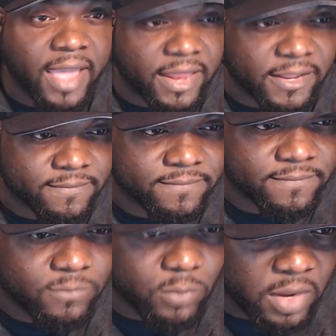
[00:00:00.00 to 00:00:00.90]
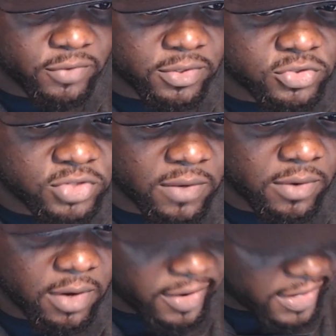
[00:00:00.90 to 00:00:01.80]
it. We're going to have a good show.
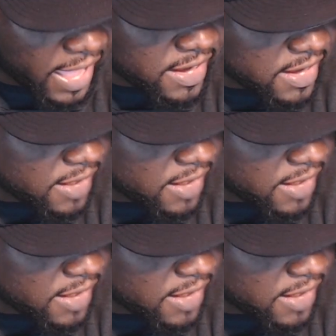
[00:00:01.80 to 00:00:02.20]
All right, I got it now.